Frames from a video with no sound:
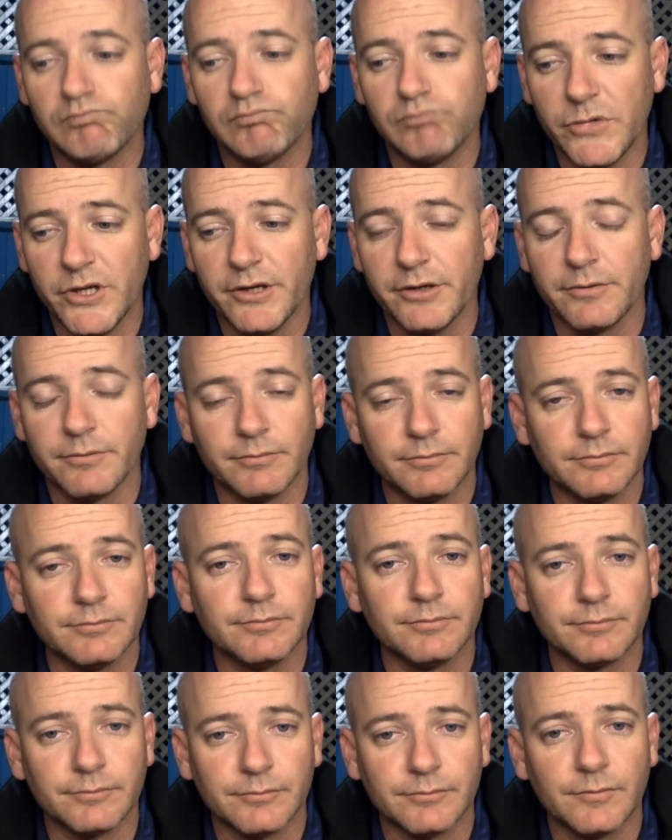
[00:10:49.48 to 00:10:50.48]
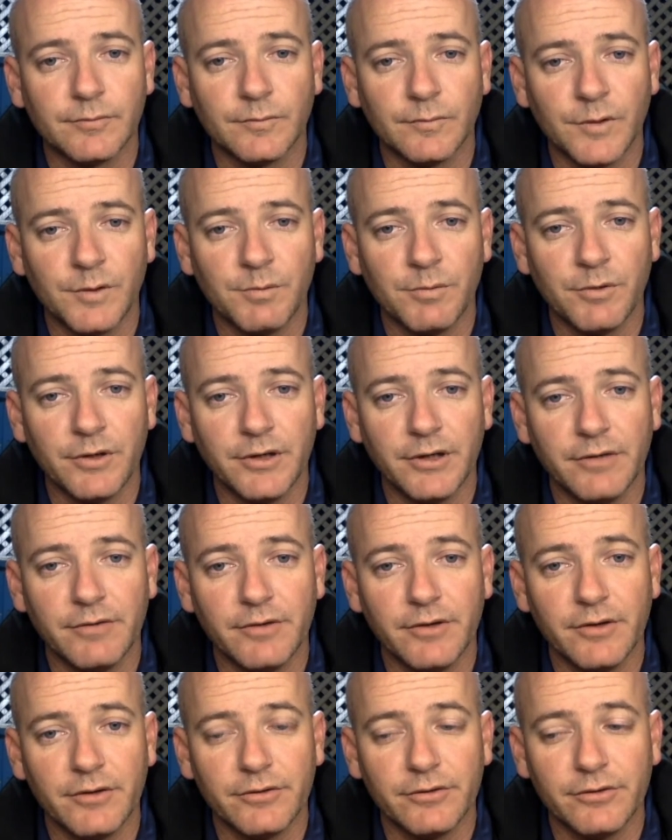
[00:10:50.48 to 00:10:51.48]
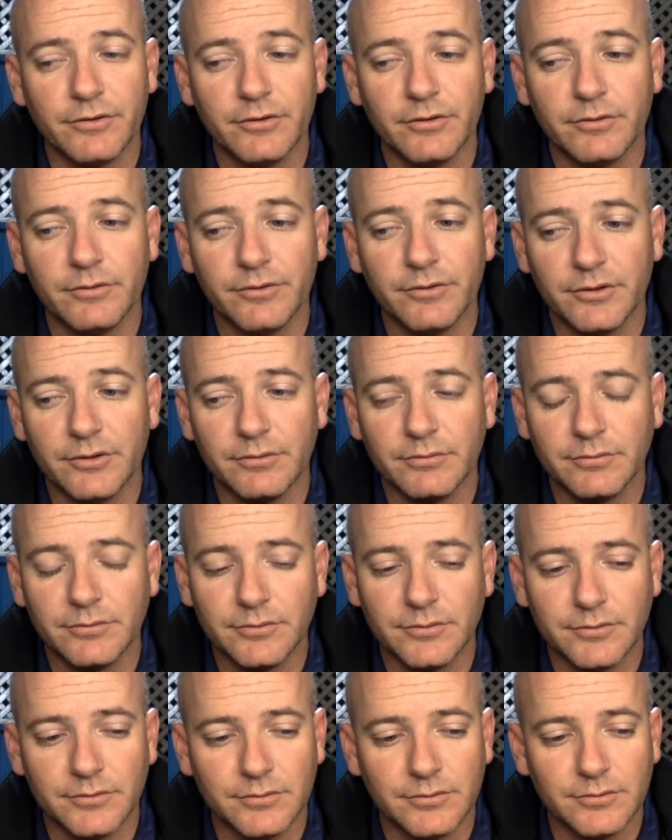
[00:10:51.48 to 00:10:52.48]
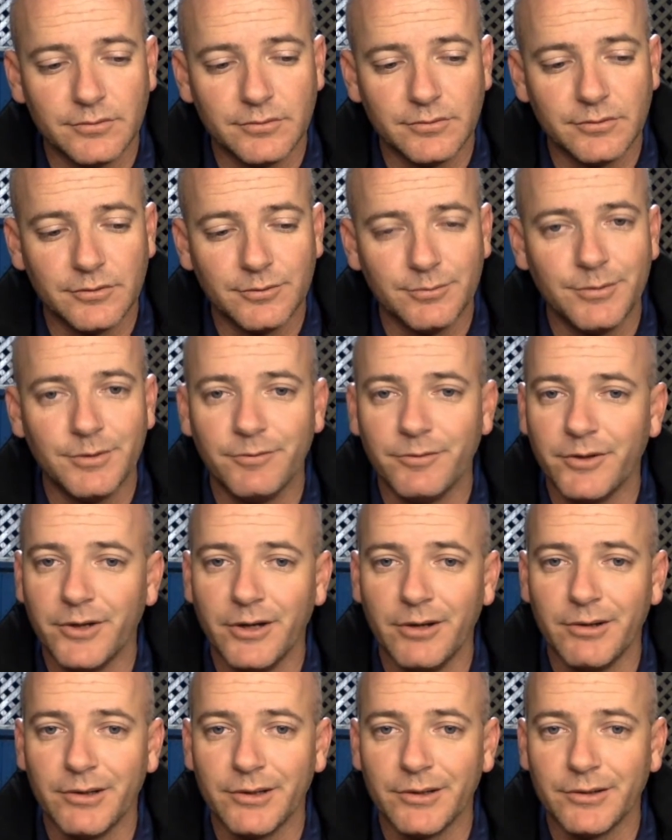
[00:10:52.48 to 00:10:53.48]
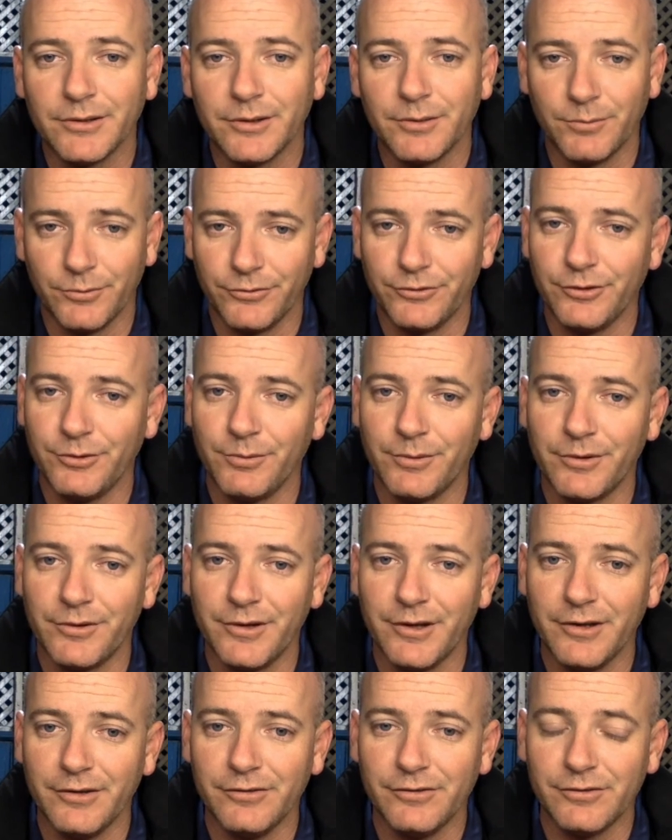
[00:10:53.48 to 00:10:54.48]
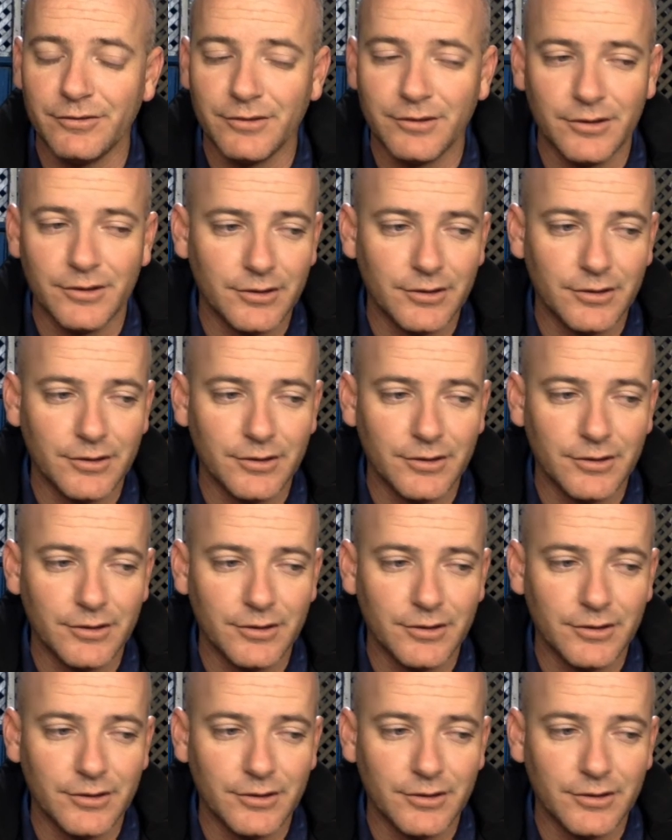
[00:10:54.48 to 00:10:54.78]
yeah, we might have ourselves a bit of a go, and we'll see what it does.